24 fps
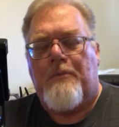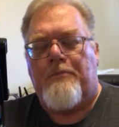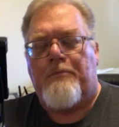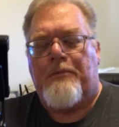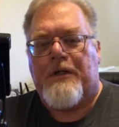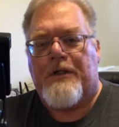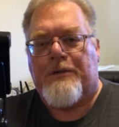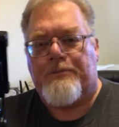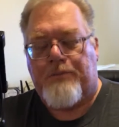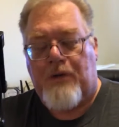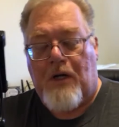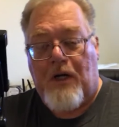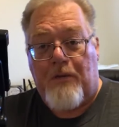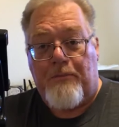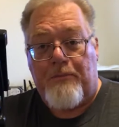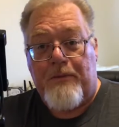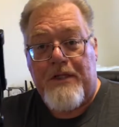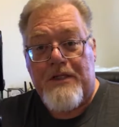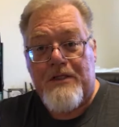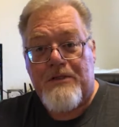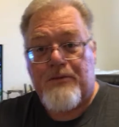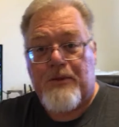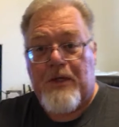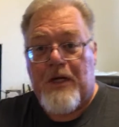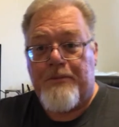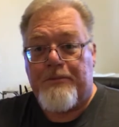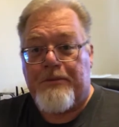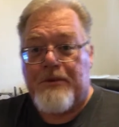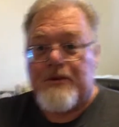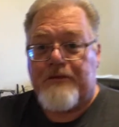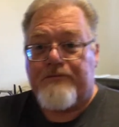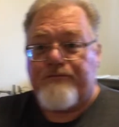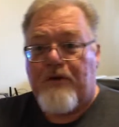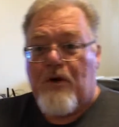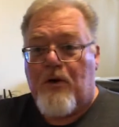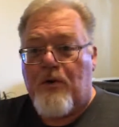But the problem is, when I put
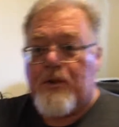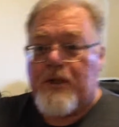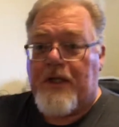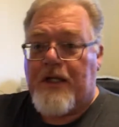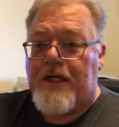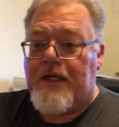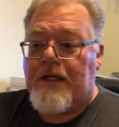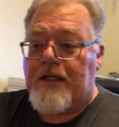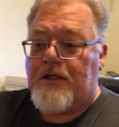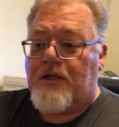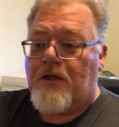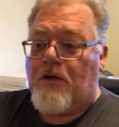the phone in it,